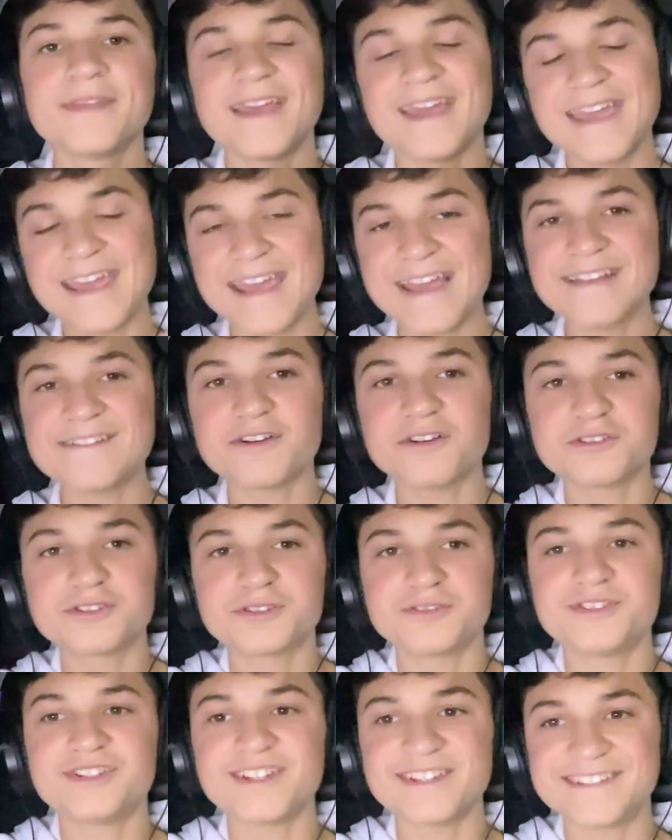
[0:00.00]
and
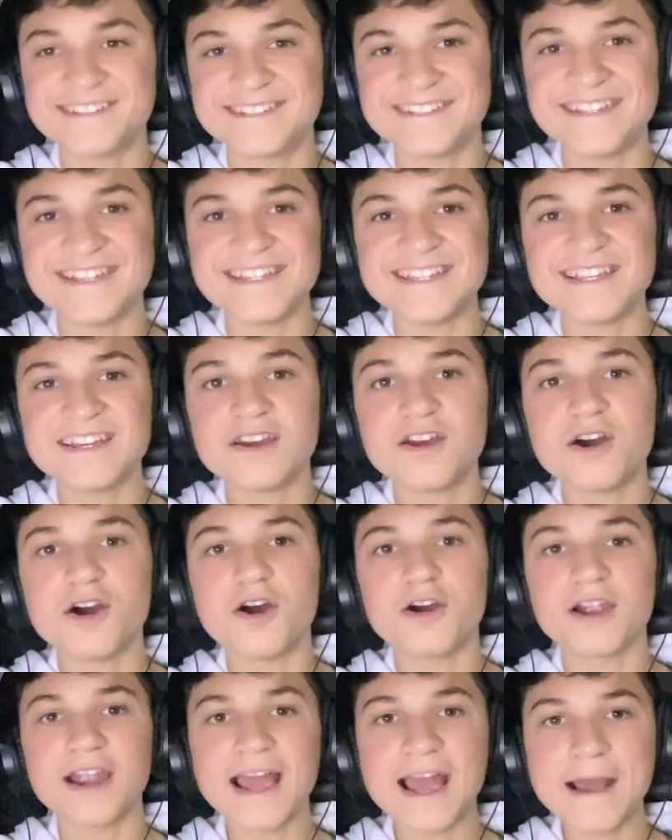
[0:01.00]
also just see
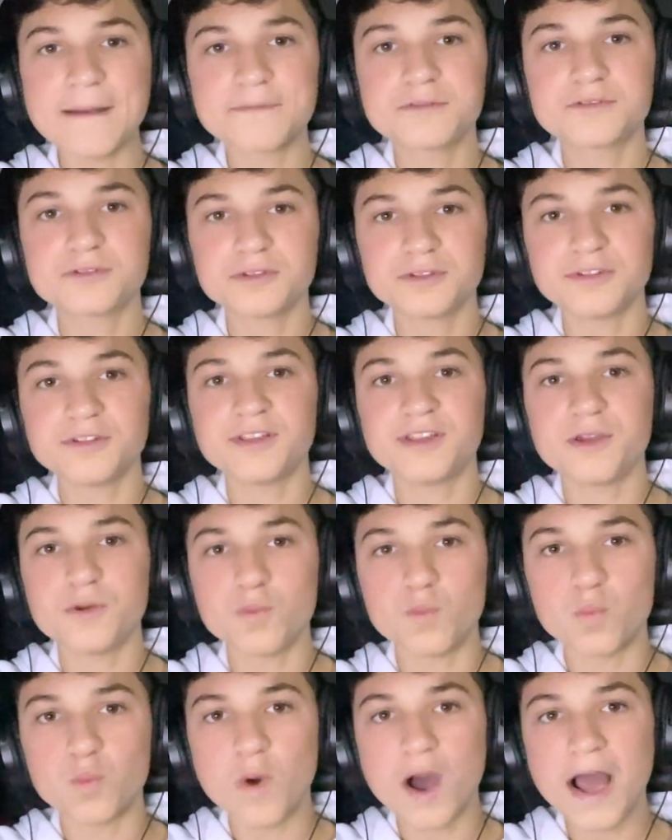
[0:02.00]
our absolutely
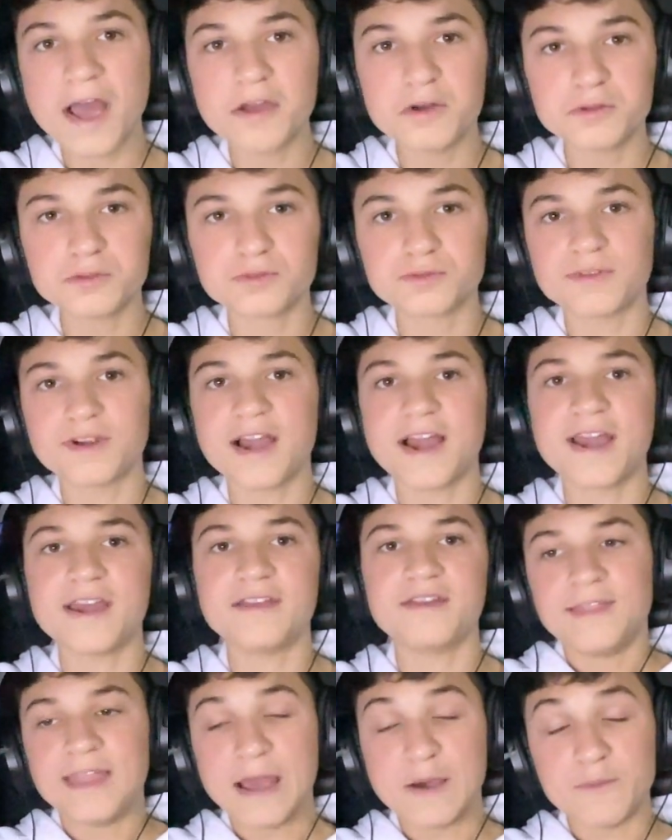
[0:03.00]
wild
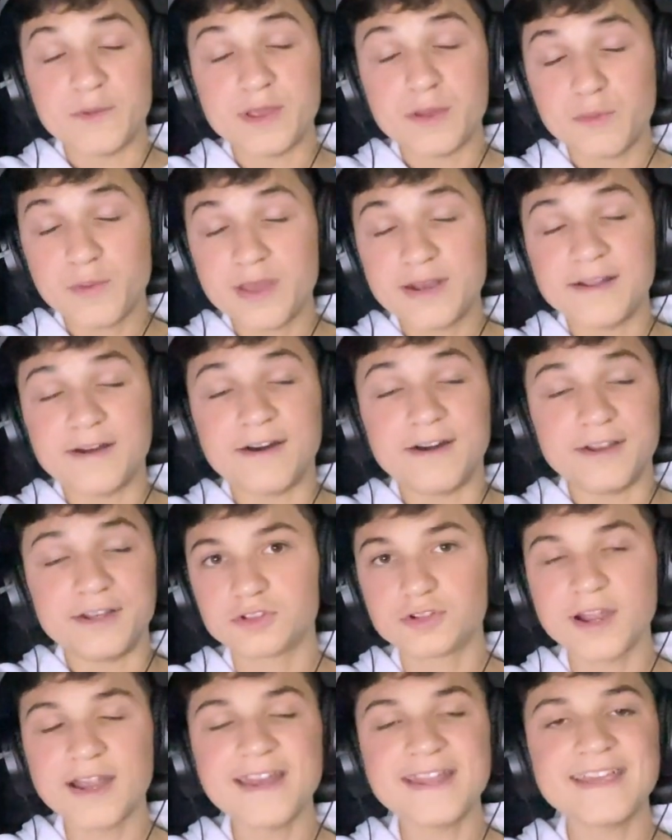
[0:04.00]
ride that we went on
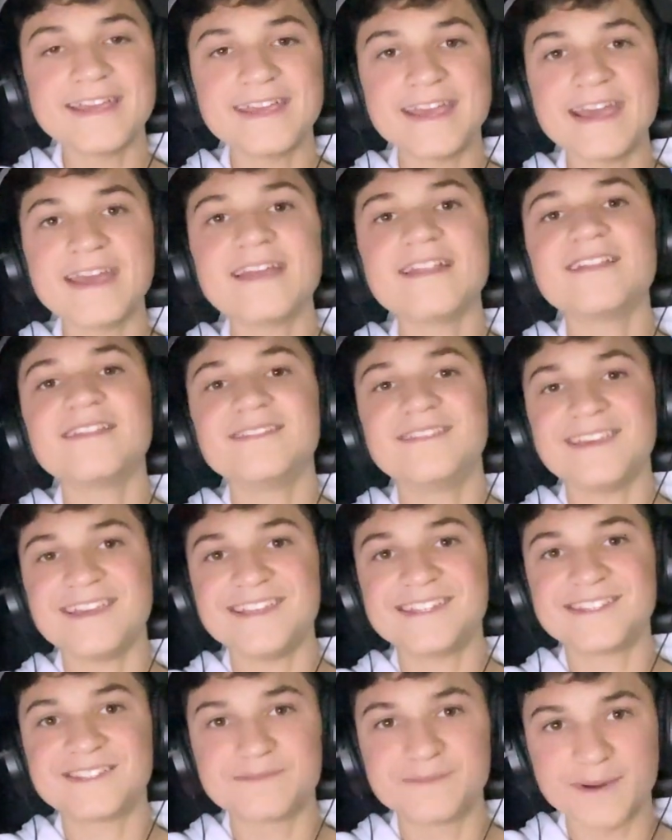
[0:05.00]
trying to get
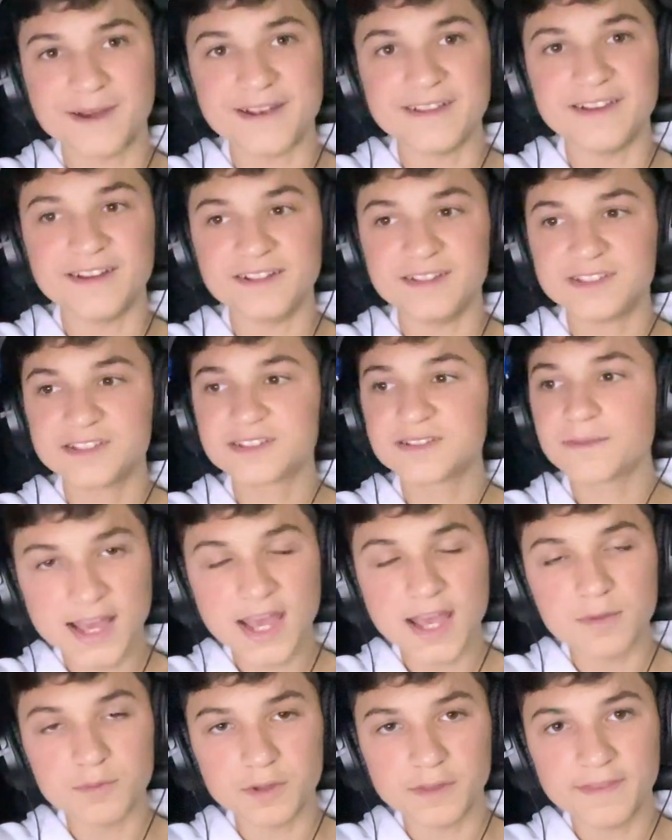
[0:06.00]
these spud guns.
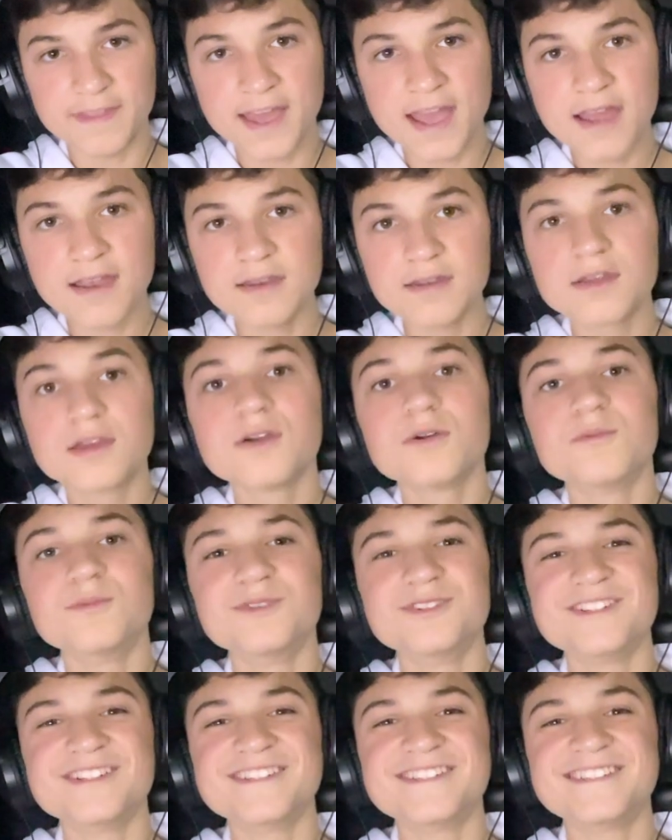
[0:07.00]
And with that,
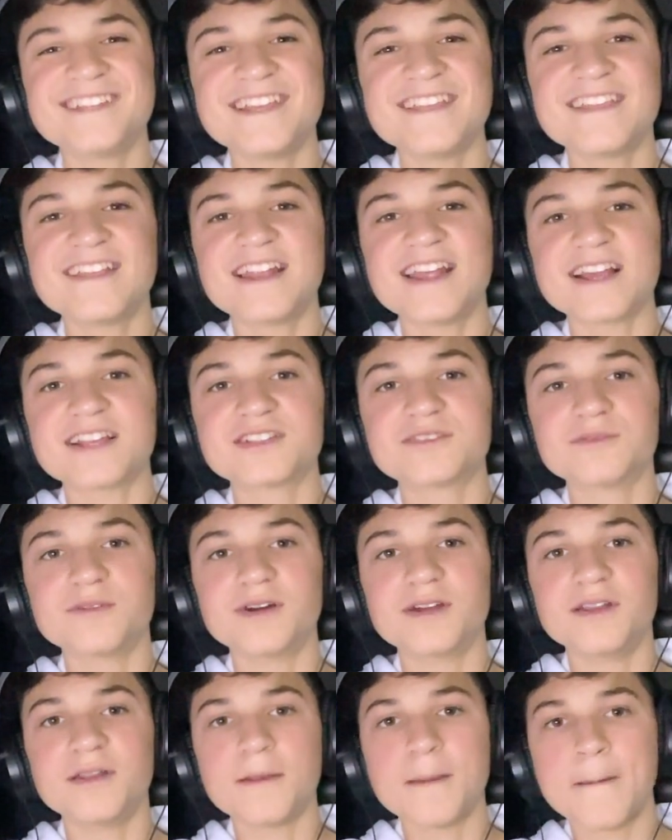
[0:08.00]
we'll just see you in the next
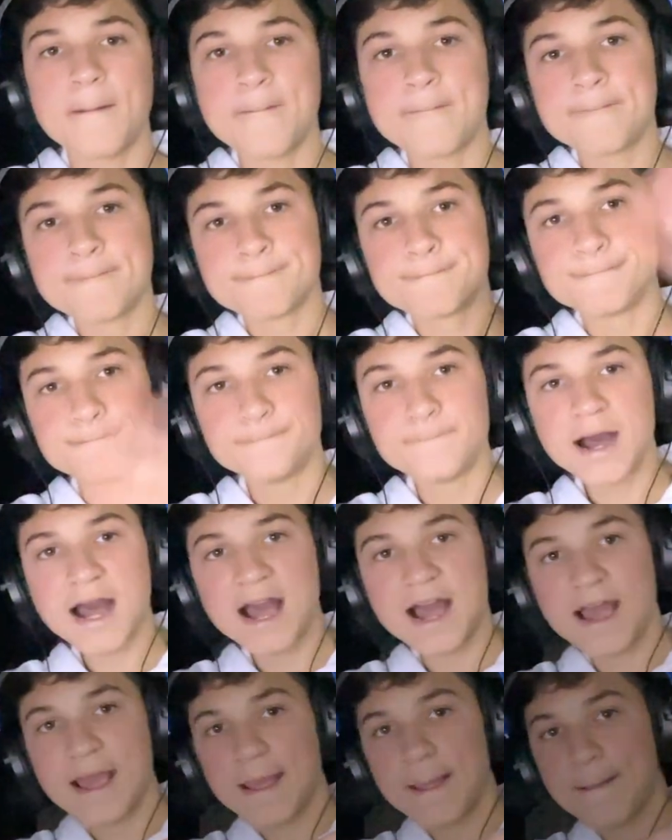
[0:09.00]
one.
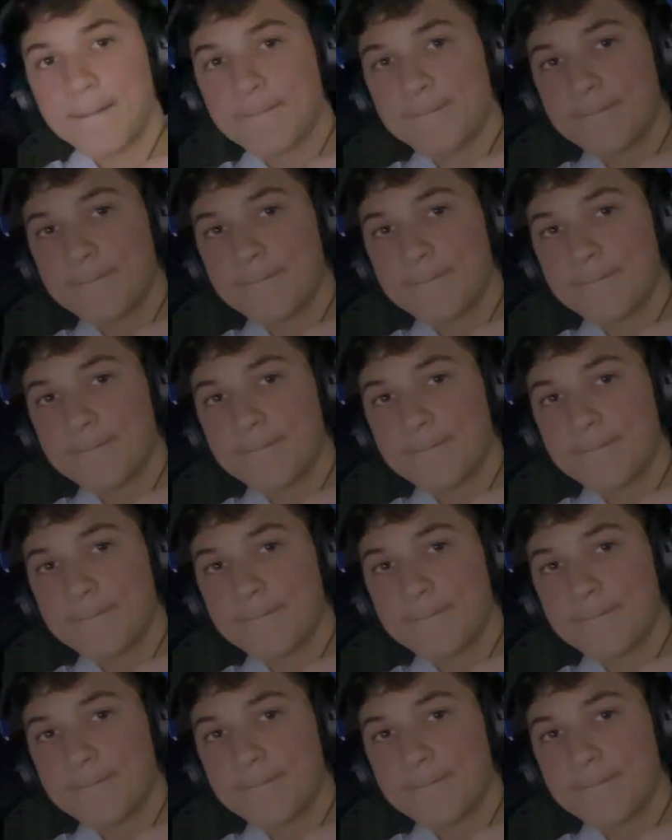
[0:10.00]
Bye!